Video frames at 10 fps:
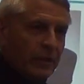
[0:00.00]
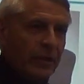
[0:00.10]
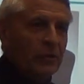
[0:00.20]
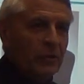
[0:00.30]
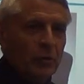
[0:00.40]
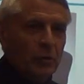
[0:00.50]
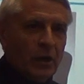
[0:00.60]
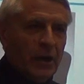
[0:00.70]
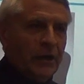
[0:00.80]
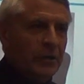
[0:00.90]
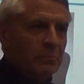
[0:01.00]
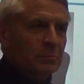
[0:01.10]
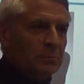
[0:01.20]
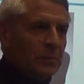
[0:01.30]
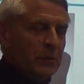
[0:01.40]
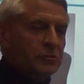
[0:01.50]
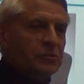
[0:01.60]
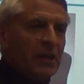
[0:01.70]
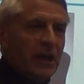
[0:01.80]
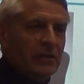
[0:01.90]
Thank you. I am
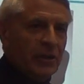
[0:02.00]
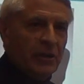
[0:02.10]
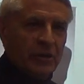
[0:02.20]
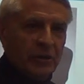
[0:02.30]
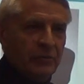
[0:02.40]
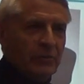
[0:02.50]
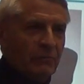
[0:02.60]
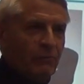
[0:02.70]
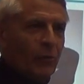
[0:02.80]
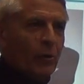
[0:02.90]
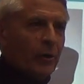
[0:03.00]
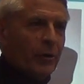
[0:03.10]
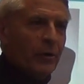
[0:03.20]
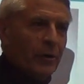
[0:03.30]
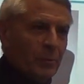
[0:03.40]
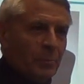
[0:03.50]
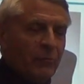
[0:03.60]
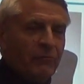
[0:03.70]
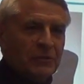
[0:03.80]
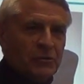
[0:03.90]
standing in for uh,
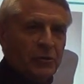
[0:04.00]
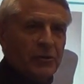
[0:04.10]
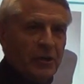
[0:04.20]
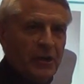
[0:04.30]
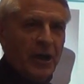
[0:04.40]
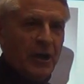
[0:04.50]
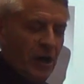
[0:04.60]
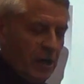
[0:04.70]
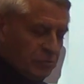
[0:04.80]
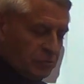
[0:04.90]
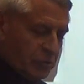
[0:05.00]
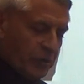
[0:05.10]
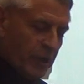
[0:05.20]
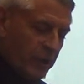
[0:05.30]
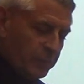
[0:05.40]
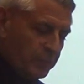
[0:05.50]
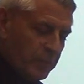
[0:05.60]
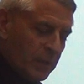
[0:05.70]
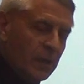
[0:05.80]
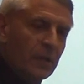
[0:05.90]
Professor Didier Hans today.
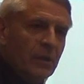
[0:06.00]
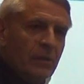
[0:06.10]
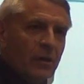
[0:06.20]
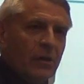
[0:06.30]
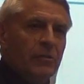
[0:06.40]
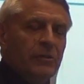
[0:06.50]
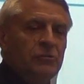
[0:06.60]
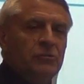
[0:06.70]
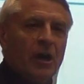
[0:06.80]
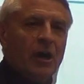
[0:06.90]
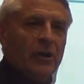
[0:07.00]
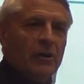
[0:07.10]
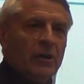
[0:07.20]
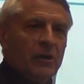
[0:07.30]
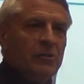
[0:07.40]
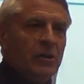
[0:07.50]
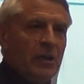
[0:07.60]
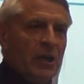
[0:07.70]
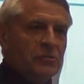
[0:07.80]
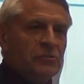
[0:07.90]
Uh, these are uh,
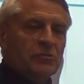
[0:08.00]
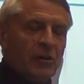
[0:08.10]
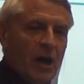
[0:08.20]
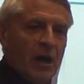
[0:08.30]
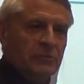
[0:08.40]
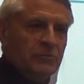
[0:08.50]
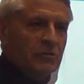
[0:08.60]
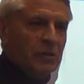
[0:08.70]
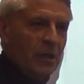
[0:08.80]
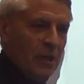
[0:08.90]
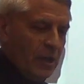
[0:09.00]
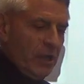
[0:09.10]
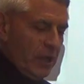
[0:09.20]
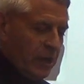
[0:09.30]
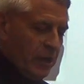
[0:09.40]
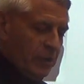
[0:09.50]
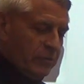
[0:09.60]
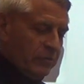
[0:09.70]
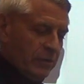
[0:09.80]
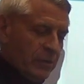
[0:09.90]
Didier's slides,
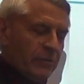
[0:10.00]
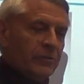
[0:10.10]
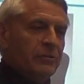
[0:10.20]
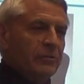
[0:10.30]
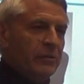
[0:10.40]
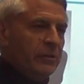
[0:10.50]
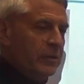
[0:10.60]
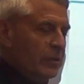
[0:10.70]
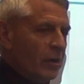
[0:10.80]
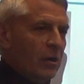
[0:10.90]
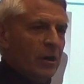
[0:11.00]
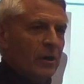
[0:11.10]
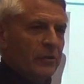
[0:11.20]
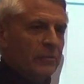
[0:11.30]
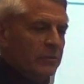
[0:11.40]
and uh, the, the uh,